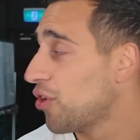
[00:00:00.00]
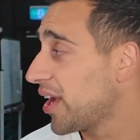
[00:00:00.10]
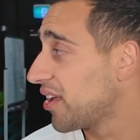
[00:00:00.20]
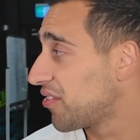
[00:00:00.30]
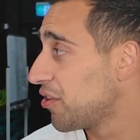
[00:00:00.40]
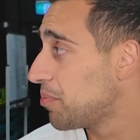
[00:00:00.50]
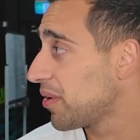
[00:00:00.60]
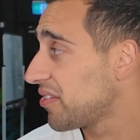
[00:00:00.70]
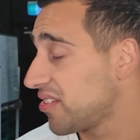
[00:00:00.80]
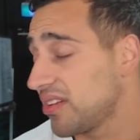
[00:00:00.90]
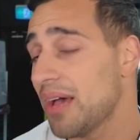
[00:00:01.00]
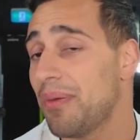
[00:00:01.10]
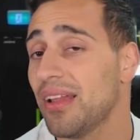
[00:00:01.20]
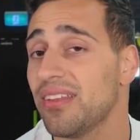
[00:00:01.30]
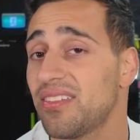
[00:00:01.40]
Even Dracus Duplessis. Yeah,
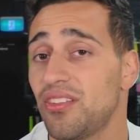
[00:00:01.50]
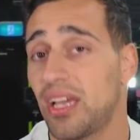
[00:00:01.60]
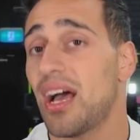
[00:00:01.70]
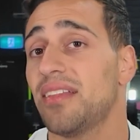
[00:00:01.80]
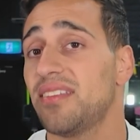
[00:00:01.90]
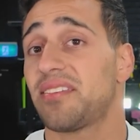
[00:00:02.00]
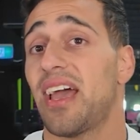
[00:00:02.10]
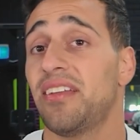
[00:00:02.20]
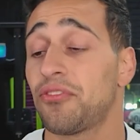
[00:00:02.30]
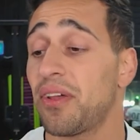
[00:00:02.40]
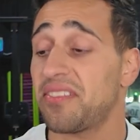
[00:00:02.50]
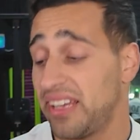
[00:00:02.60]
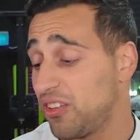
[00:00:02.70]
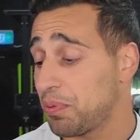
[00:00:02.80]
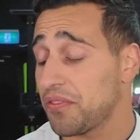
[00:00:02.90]
but listen, you can't discount his
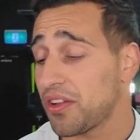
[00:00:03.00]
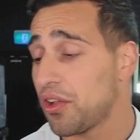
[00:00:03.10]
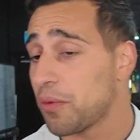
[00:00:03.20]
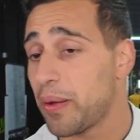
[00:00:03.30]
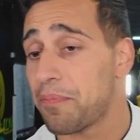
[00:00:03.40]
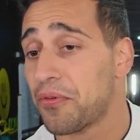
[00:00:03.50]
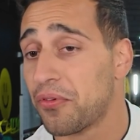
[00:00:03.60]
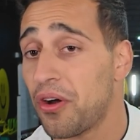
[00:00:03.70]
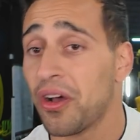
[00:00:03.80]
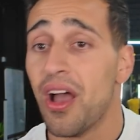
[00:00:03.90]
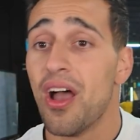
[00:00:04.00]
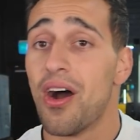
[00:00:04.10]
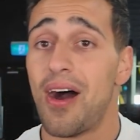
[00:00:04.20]
wrestling. He's proved a lot of people wrong.